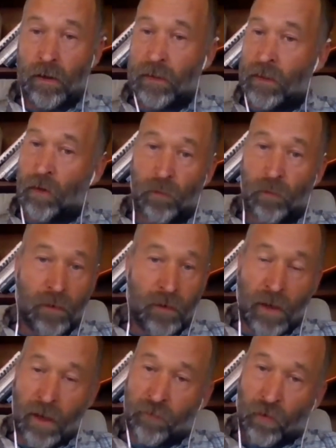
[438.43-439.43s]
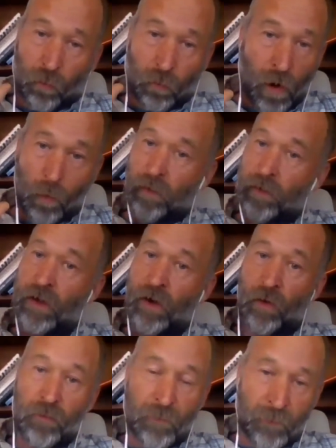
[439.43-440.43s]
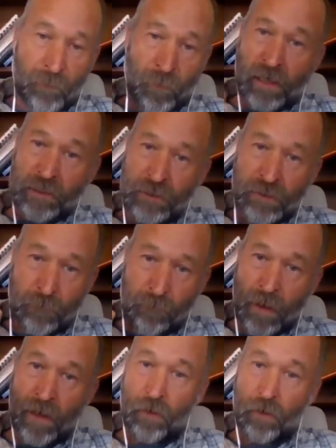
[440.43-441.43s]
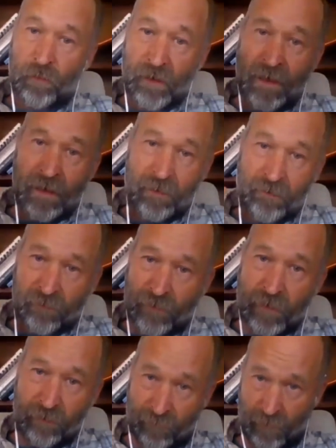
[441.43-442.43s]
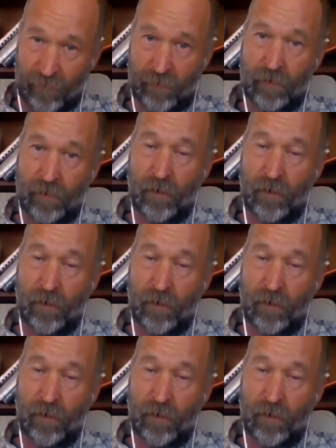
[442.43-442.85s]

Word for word: you know, as a grower, you know, fresh tomatoes in season